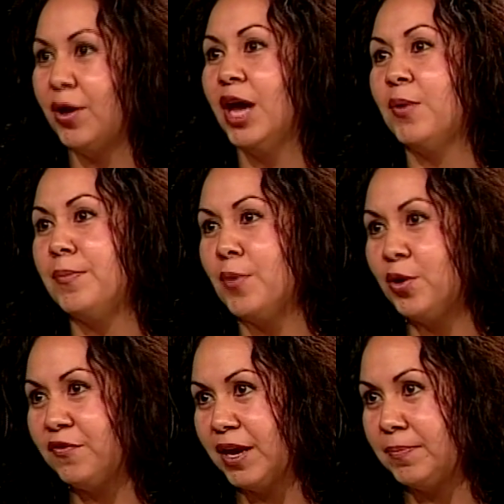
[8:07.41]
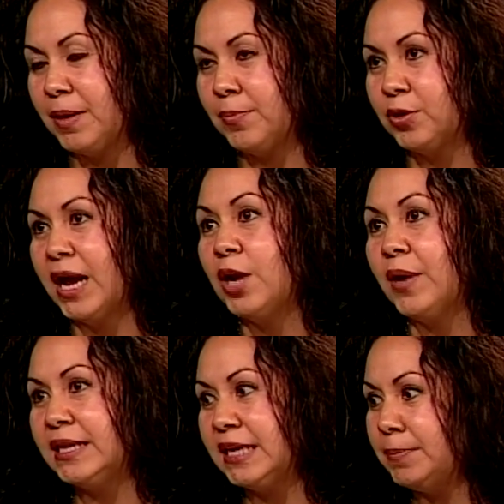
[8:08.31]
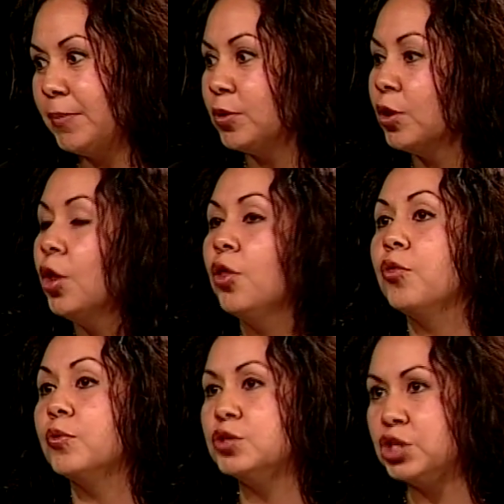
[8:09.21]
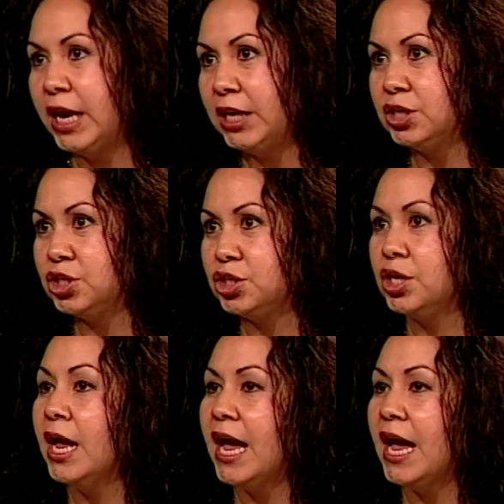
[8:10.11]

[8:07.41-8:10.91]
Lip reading: How do I motivate people? And how do I lead people through change?